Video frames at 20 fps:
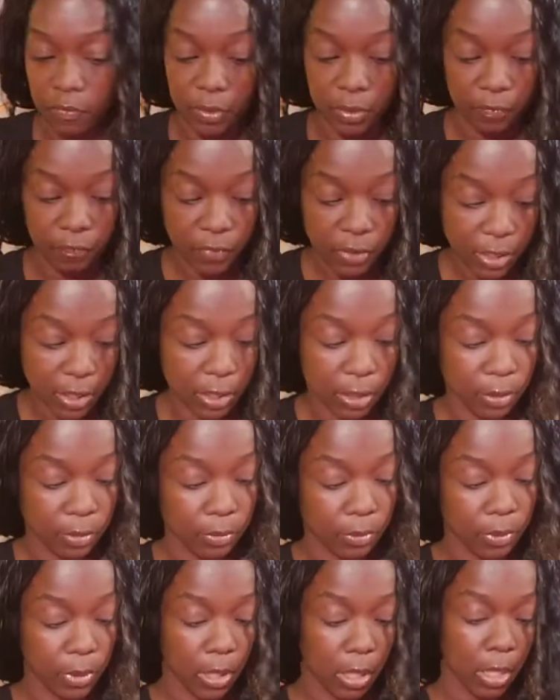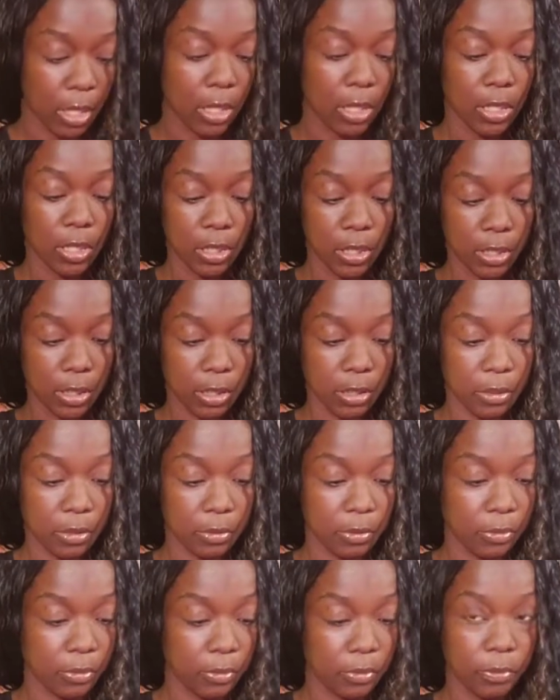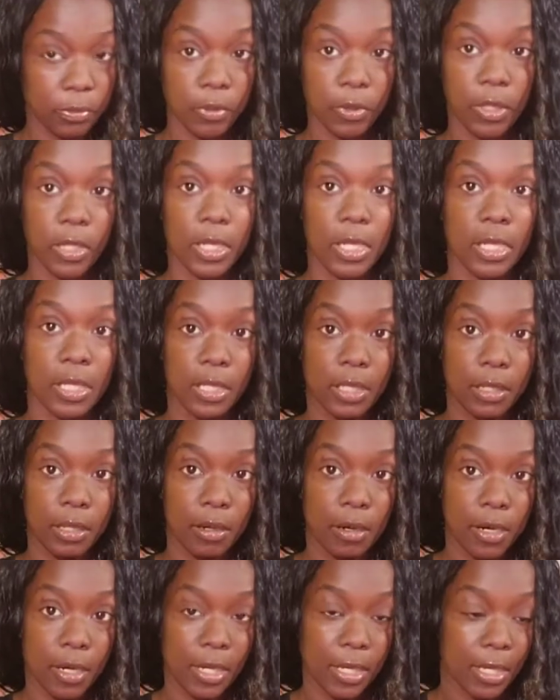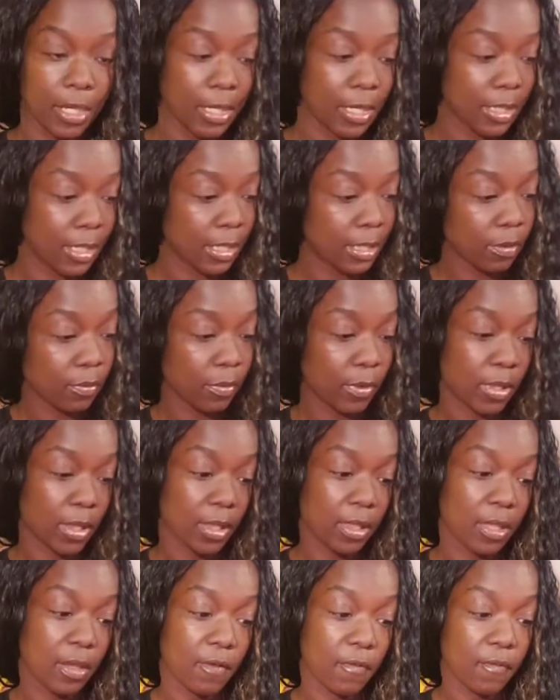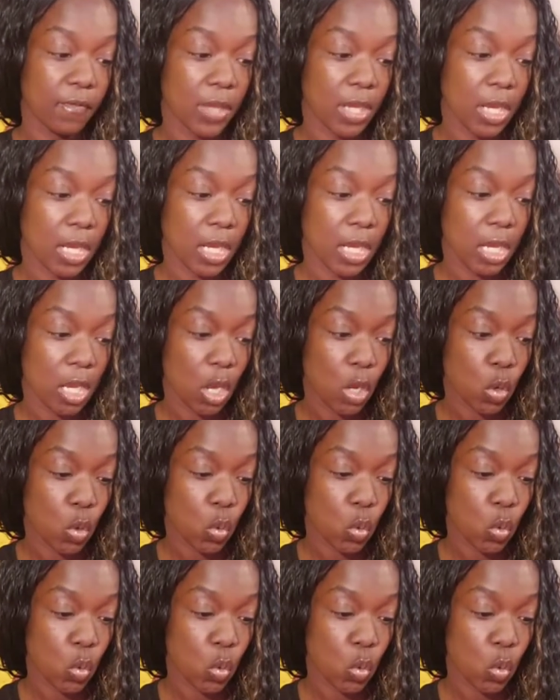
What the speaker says: for the video. So we're going to get started with the video.